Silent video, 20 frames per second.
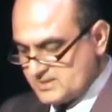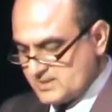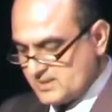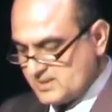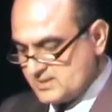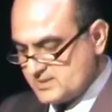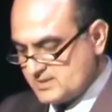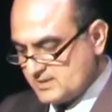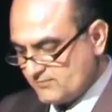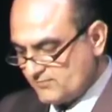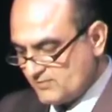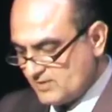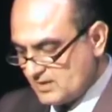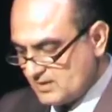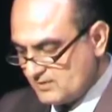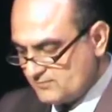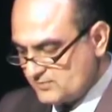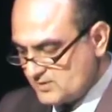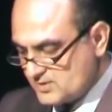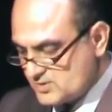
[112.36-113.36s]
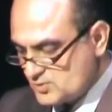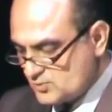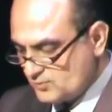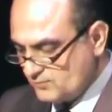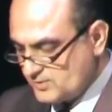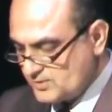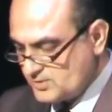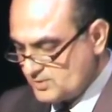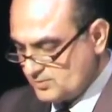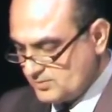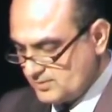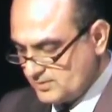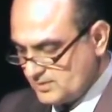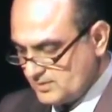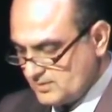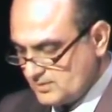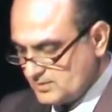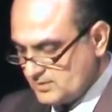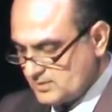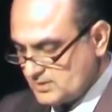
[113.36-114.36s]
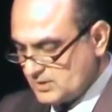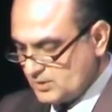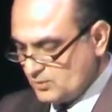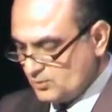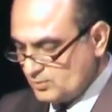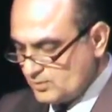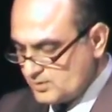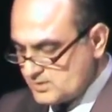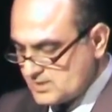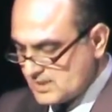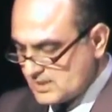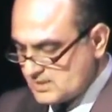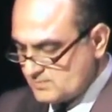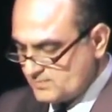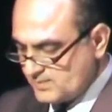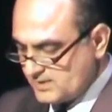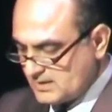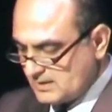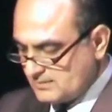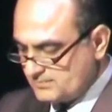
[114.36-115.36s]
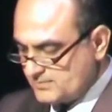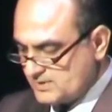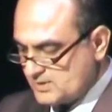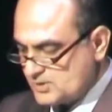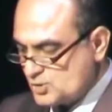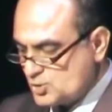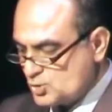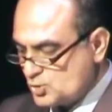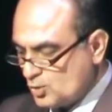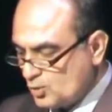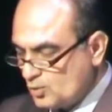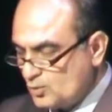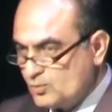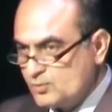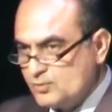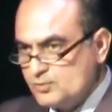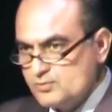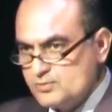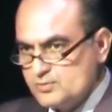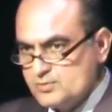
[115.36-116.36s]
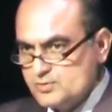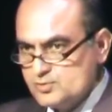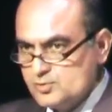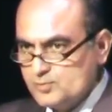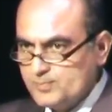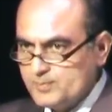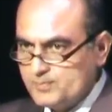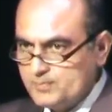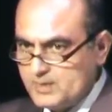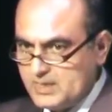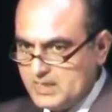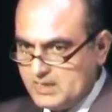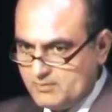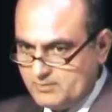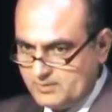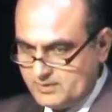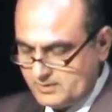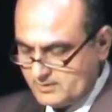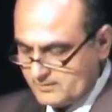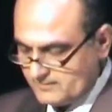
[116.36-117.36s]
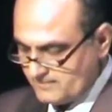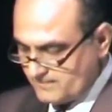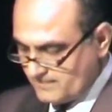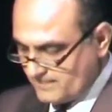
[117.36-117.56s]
Since the fall of the Soviet Union, the US has become the solo superpower.